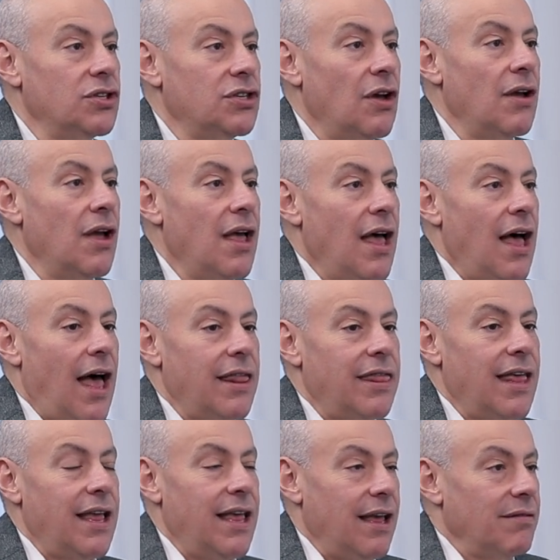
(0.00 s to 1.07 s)
So I
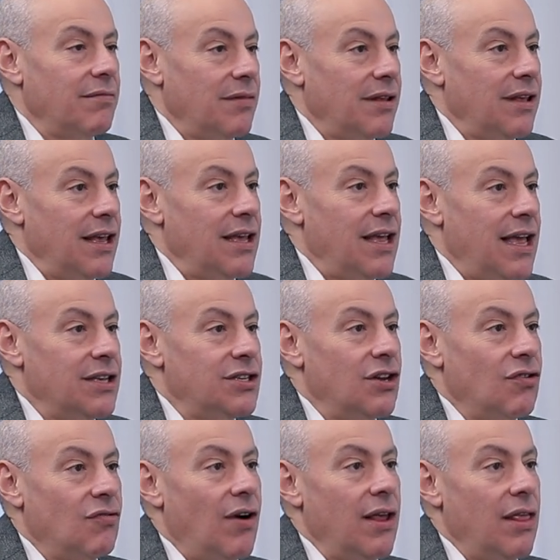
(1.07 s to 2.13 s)
think it's a
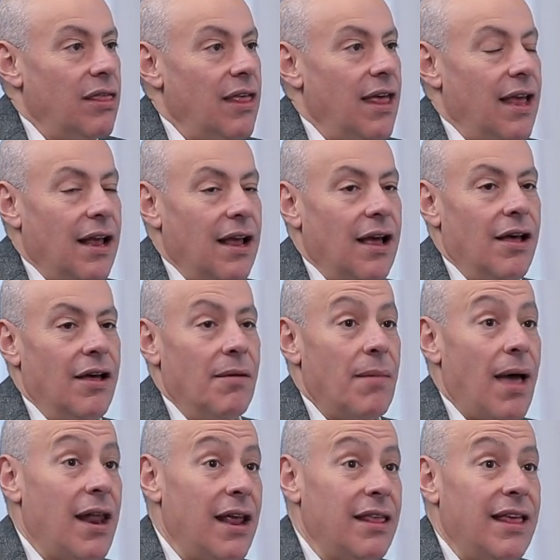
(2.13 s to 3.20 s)
great thing,
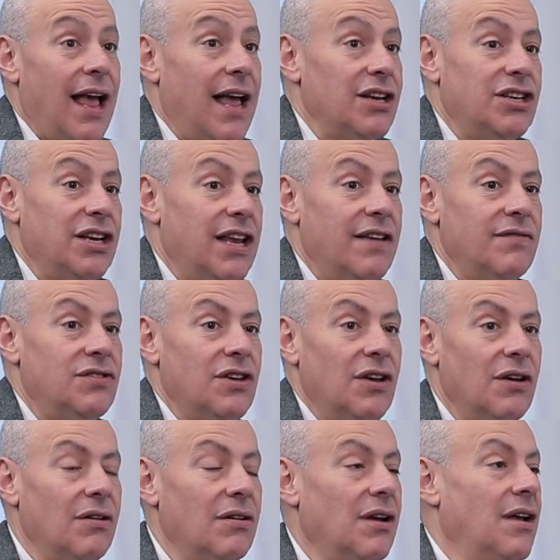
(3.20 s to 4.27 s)
and I think it actually gives
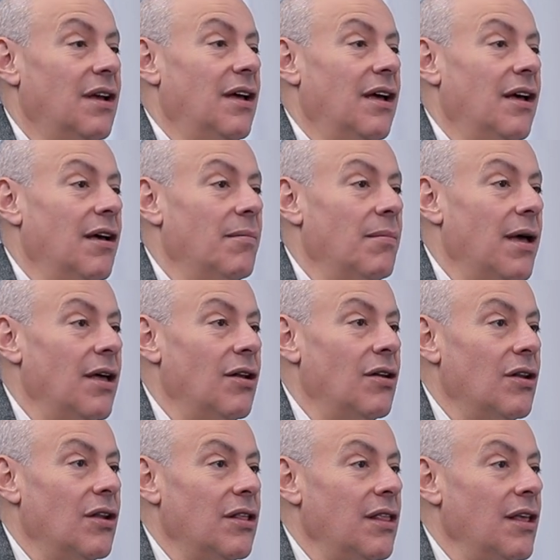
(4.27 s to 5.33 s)
you
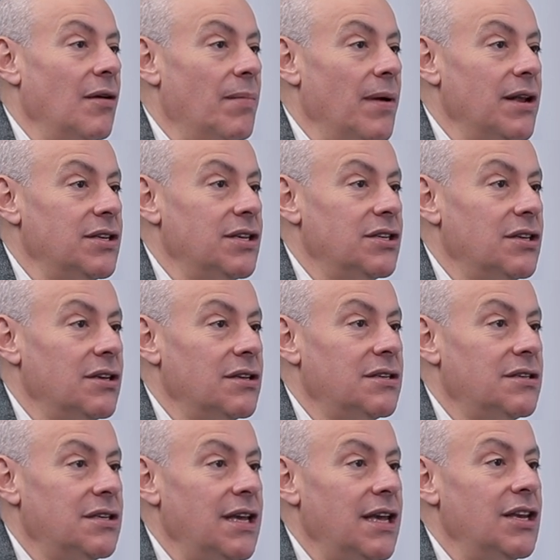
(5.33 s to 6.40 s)
and the ability to
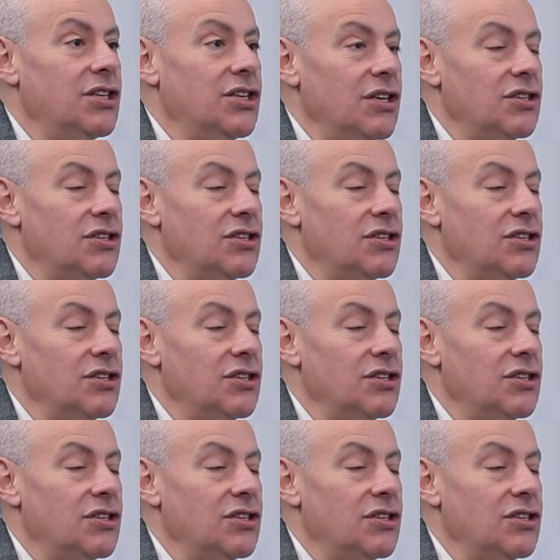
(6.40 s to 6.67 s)
teach.